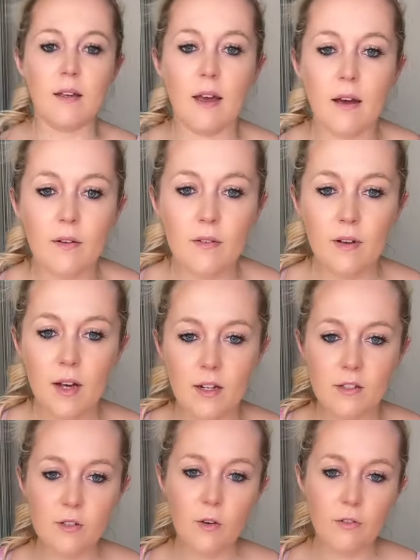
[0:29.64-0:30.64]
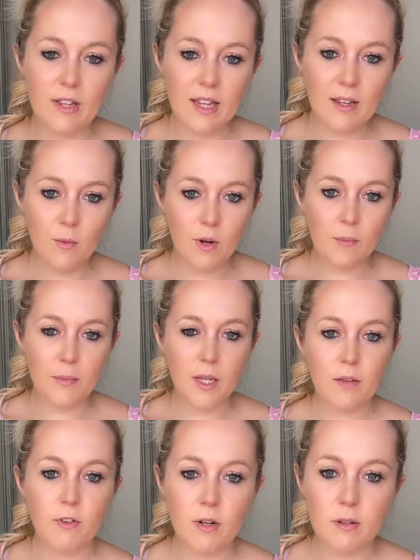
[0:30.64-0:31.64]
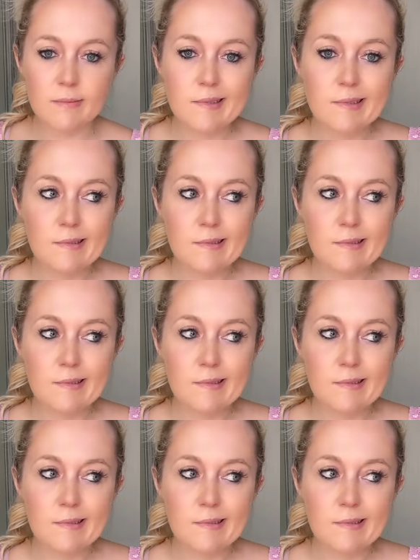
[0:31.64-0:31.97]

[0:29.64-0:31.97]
yeah, I just sort of eat what I'm given.